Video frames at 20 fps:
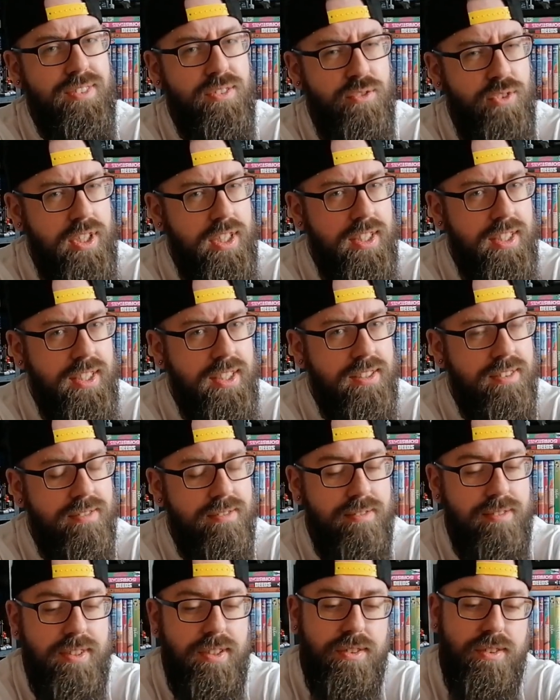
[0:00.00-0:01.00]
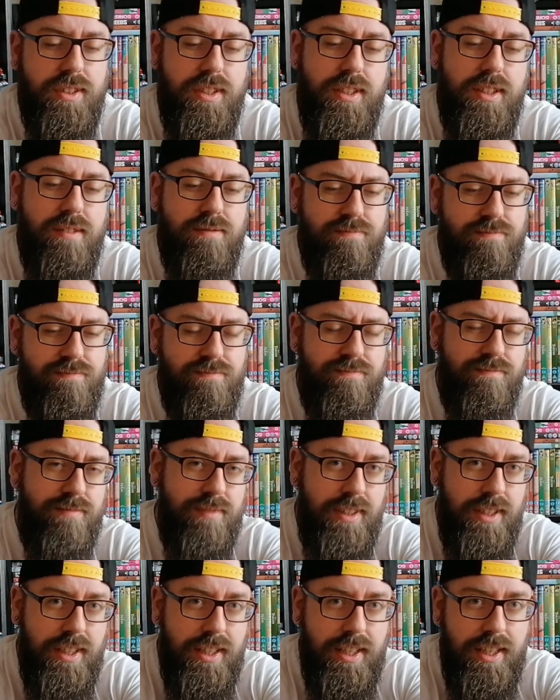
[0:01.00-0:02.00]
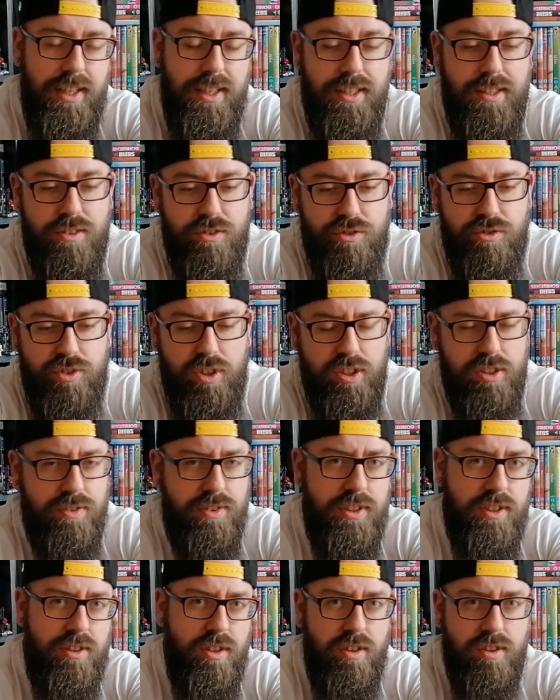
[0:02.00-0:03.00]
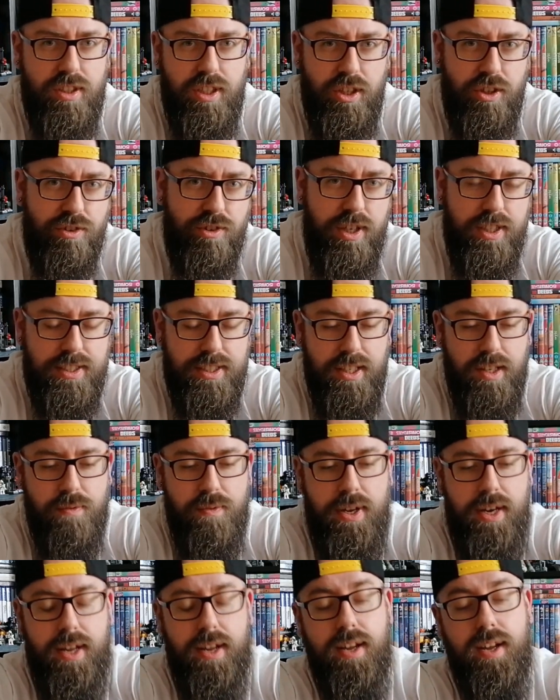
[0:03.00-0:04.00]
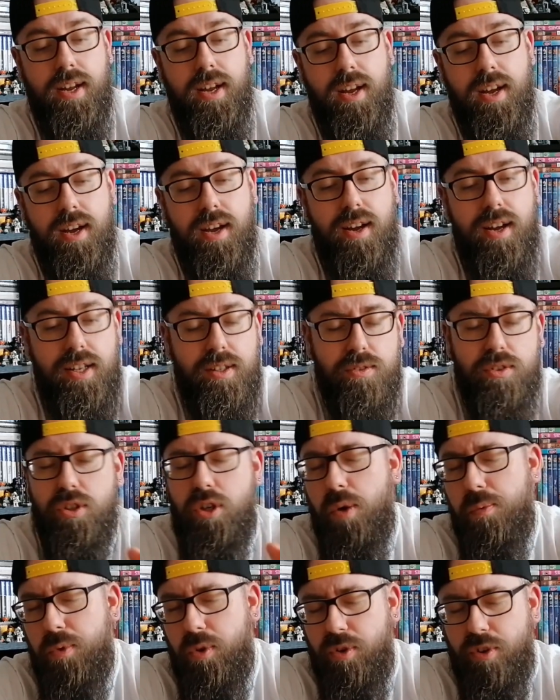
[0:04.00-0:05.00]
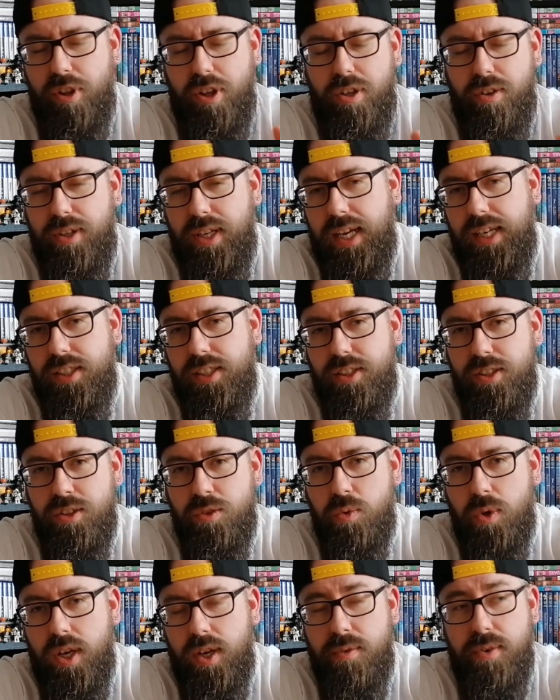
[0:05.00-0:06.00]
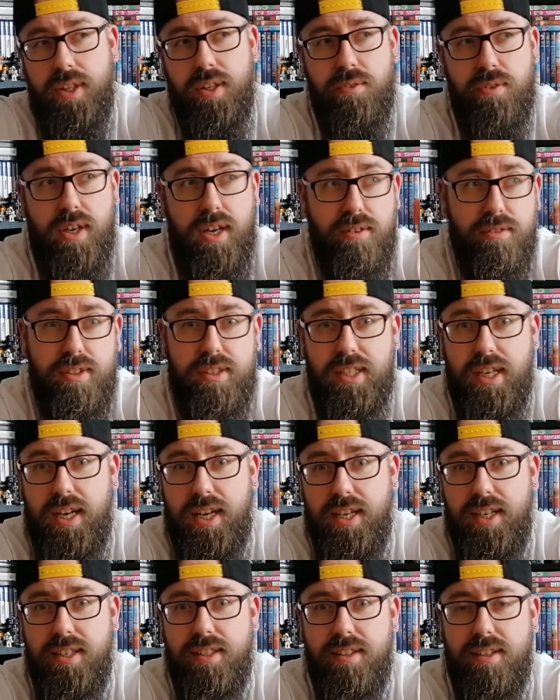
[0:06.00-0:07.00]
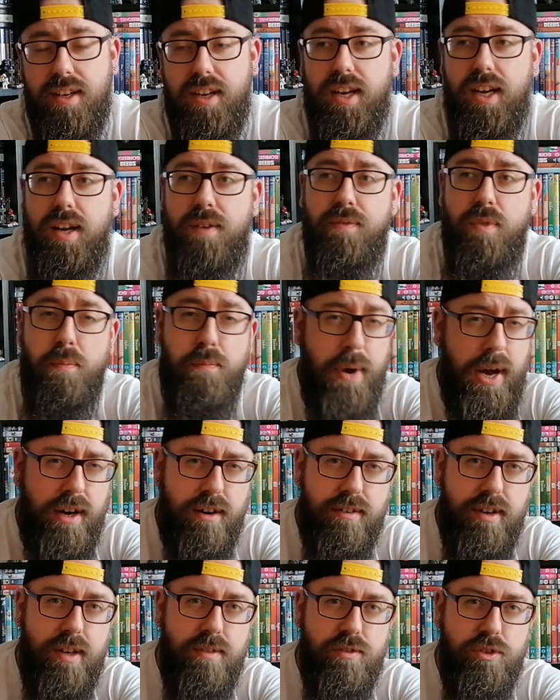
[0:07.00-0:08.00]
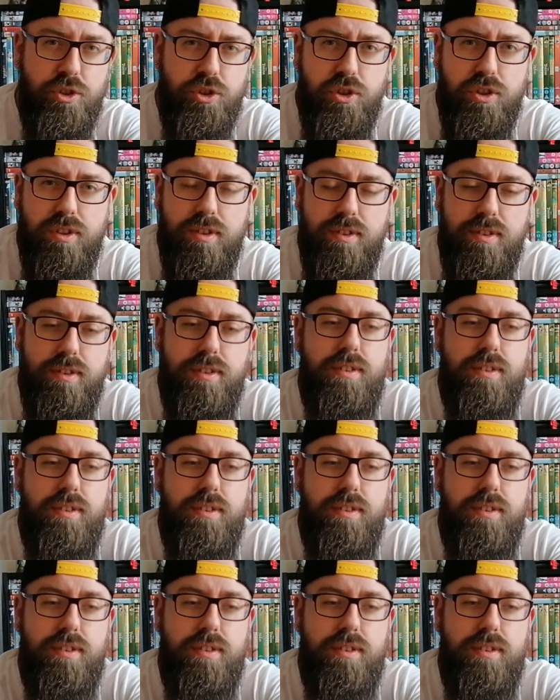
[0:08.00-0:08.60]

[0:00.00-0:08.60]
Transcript: really? I was like, transfer's not looking great at the minute. And there was a couple of other locations where when they were outside, the backgrounds just